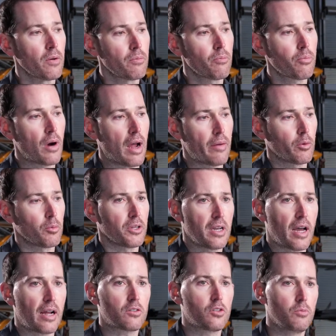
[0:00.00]
Probably
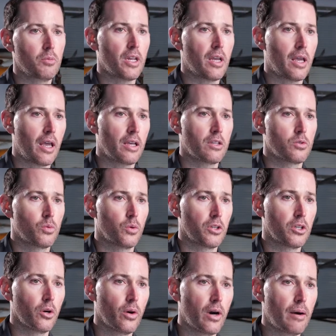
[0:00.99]
not too many hands would
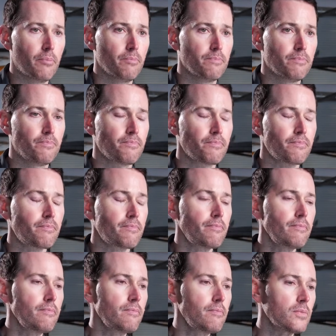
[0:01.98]
go up.
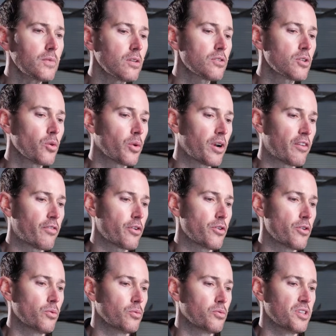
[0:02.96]
So whenever
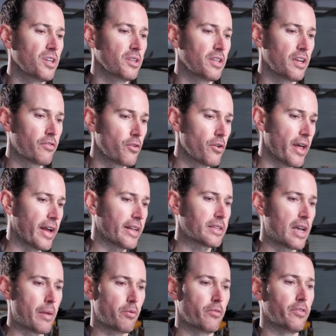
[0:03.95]
you deliver that
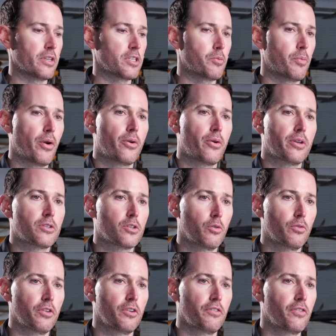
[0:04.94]
type of experience
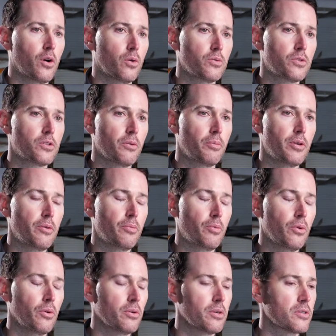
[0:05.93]
over the phones to
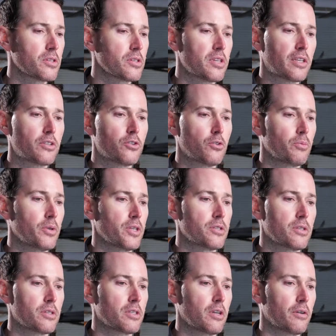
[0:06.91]
people, it sets your
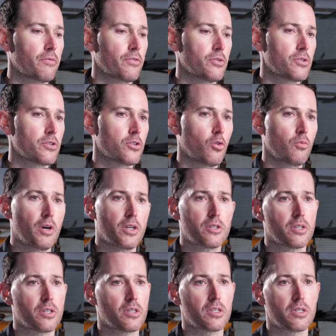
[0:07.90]
business up for so much
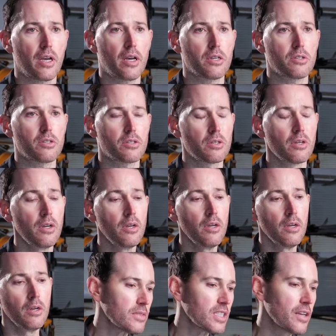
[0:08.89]
success.
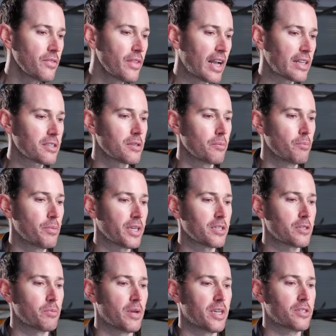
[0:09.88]
And that's the
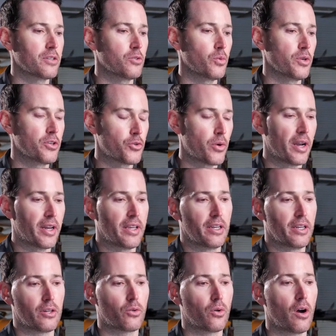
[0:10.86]
biggest message we try to get
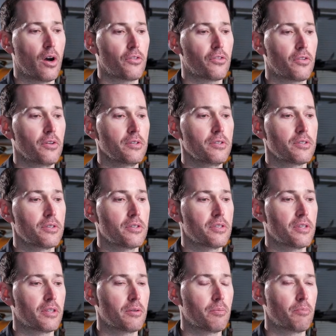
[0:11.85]
across is
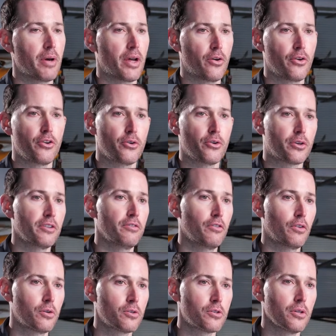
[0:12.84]
that the better your
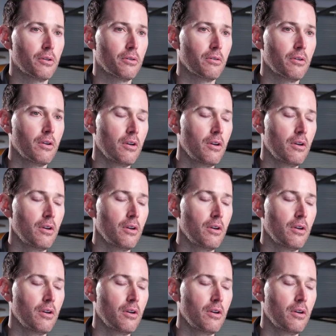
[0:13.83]
conversion,